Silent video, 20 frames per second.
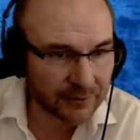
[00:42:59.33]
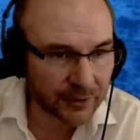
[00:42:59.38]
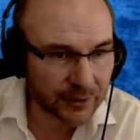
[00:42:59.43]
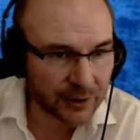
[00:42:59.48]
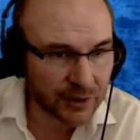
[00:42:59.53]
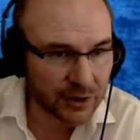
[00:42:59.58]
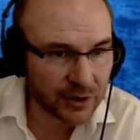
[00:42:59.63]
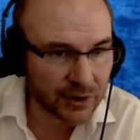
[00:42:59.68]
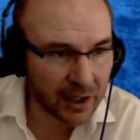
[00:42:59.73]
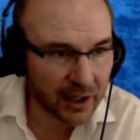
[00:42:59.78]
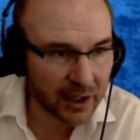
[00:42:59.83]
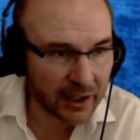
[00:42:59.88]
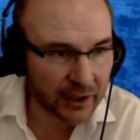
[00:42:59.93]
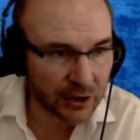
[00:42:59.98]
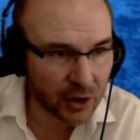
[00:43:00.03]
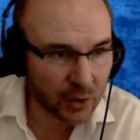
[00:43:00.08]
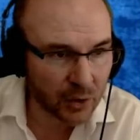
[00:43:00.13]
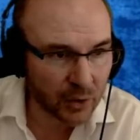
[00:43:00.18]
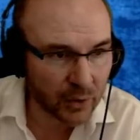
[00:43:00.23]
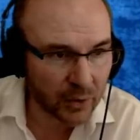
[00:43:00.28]
For you do not
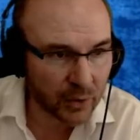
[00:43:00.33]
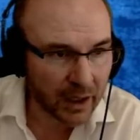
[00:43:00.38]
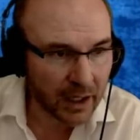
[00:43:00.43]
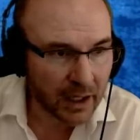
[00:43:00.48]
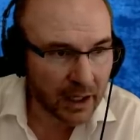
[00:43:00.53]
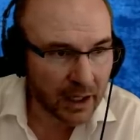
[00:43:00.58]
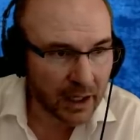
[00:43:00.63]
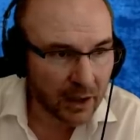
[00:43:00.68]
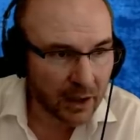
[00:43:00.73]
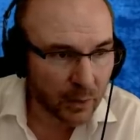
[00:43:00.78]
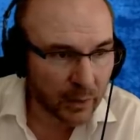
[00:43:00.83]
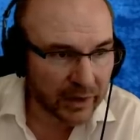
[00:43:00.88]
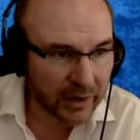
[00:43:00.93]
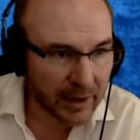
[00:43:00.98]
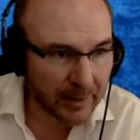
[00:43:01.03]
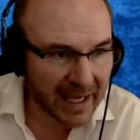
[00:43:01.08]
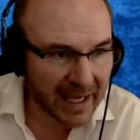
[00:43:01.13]
know when the